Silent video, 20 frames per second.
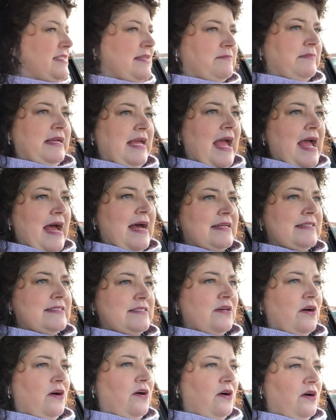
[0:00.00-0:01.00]
some
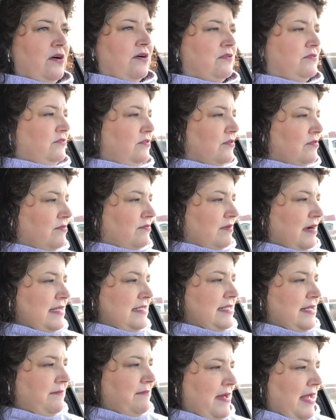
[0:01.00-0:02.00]
gas oh
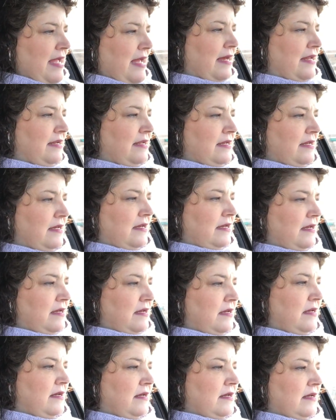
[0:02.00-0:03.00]
crazy man
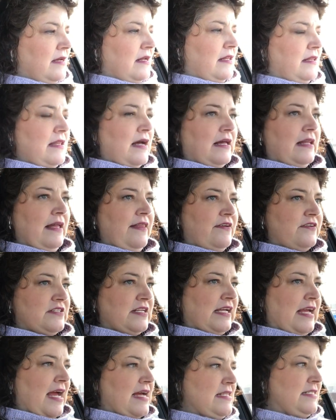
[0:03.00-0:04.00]
luckily there's
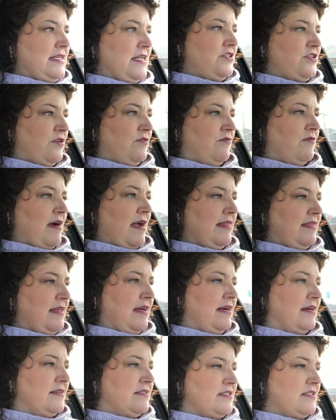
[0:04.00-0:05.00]
a gas station right
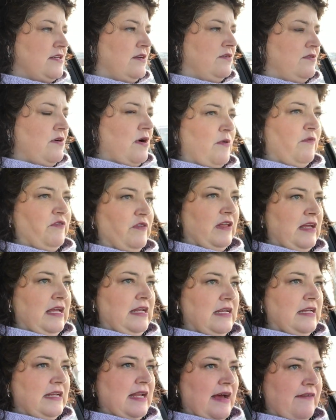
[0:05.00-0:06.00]
there so hopefully
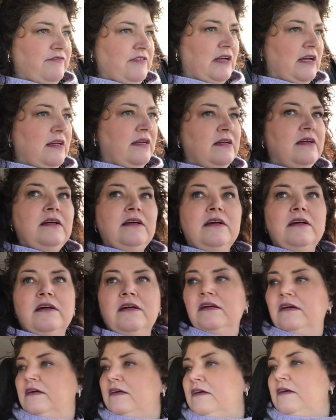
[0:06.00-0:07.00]
he didn't have to
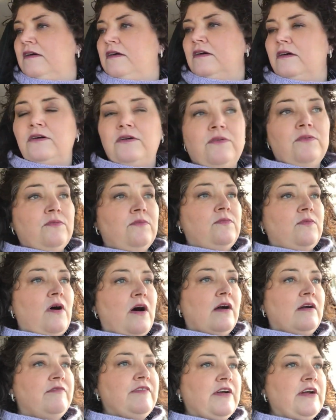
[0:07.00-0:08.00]

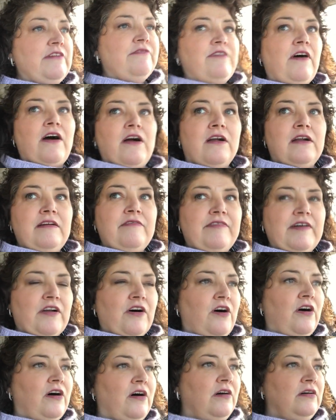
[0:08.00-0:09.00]
walk very far if at
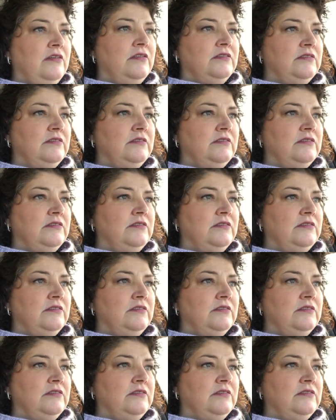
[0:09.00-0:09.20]
all